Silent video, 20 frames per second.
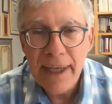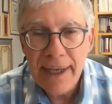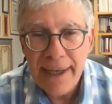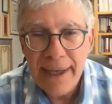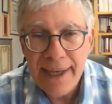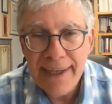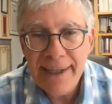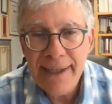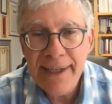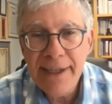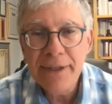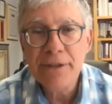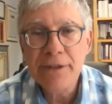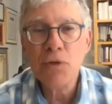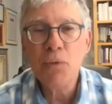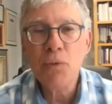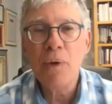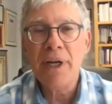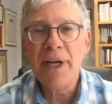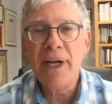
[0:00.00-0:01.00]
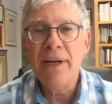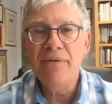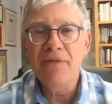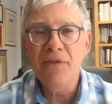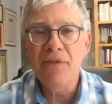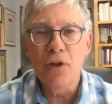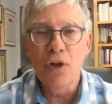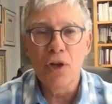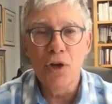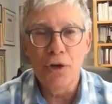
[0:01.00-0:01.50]
And here's what I've
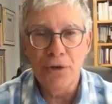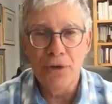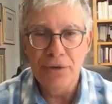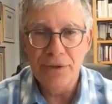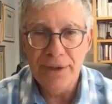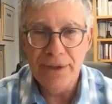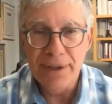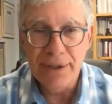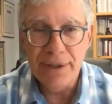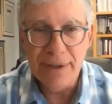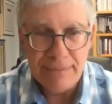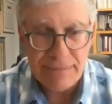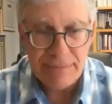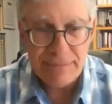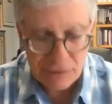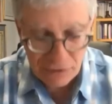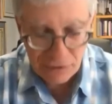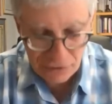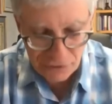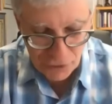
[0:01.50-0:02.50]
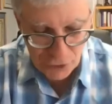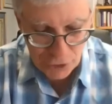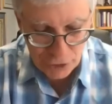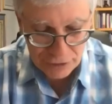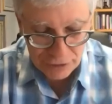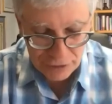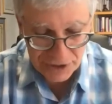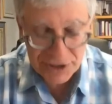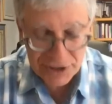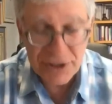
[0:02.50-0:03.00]
learned.
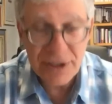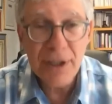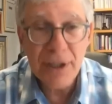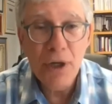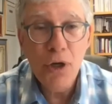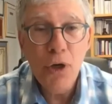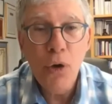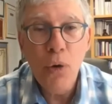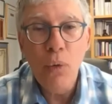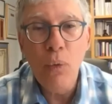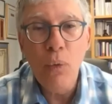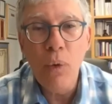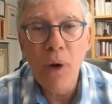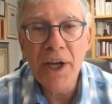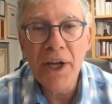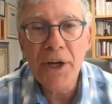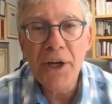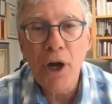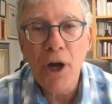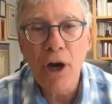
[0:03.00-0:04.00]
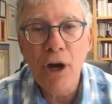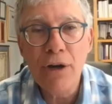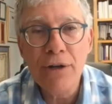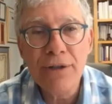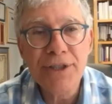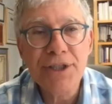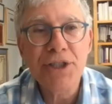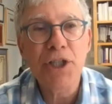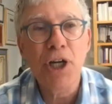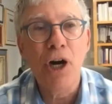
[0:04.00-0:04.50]
First, what are
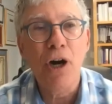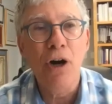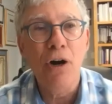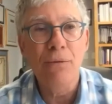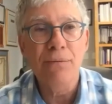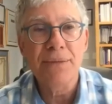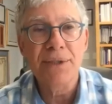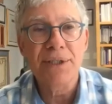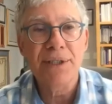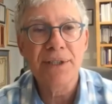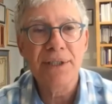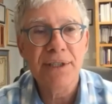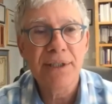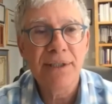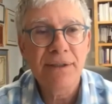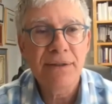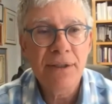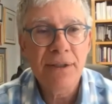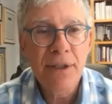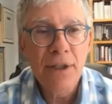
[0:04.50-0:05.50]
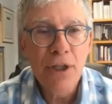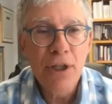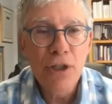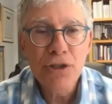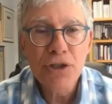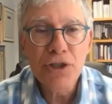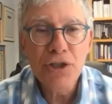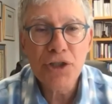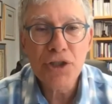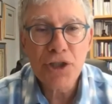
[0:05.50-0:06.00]
Psalms?
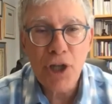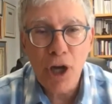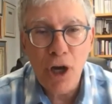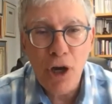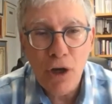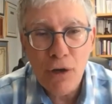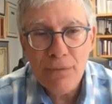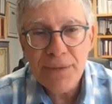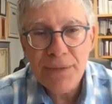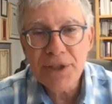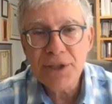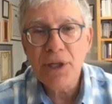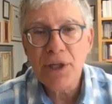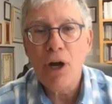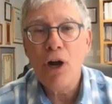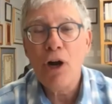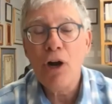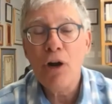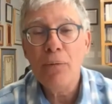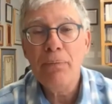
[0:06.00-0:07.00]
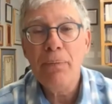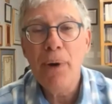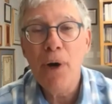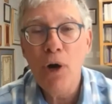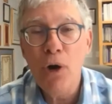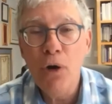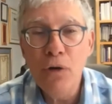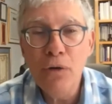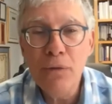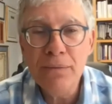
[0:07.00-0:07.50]
Psalms are
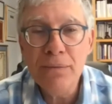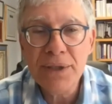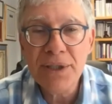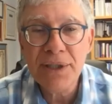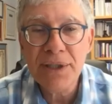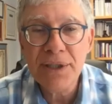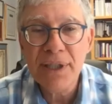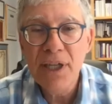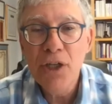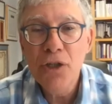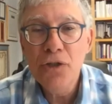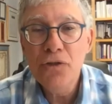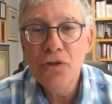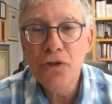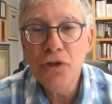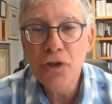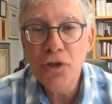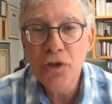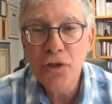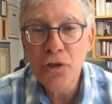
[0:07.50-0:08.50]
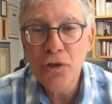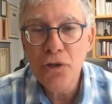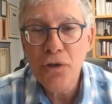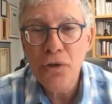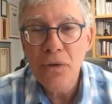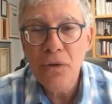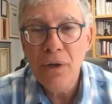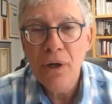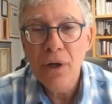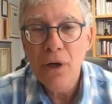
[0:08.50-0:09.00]
poems
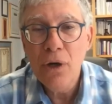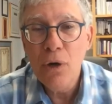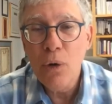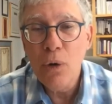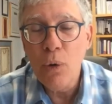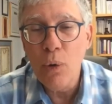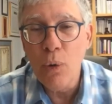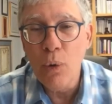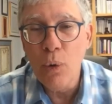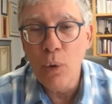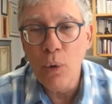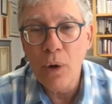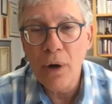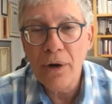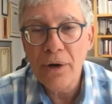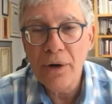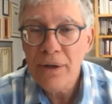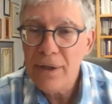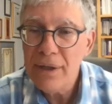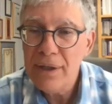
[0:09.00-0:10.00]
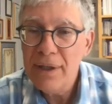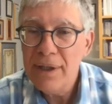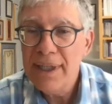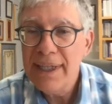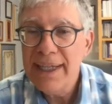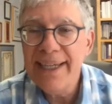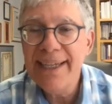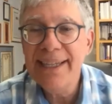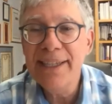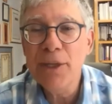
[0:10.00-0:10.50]
to or
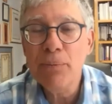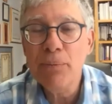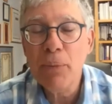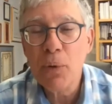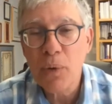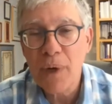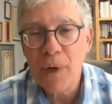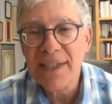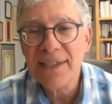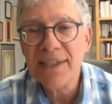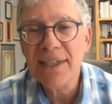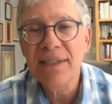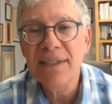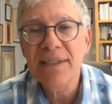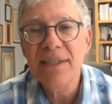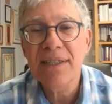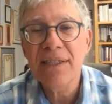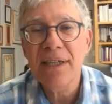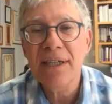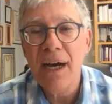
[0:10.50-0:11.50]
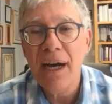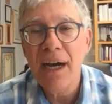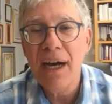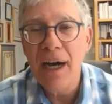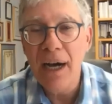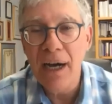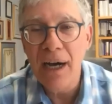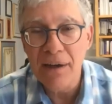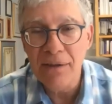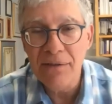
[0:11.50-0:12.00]
in the presence
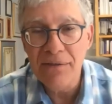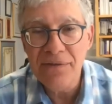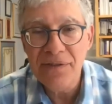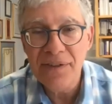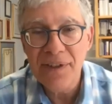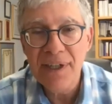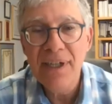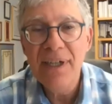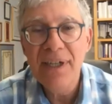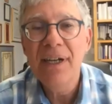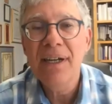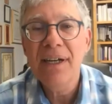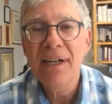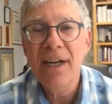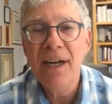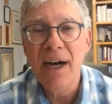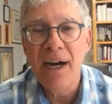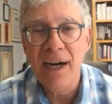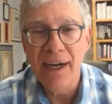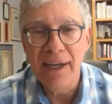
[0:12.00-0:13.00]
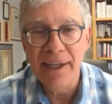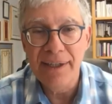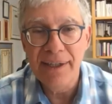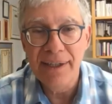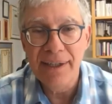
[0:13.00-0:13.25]
of God.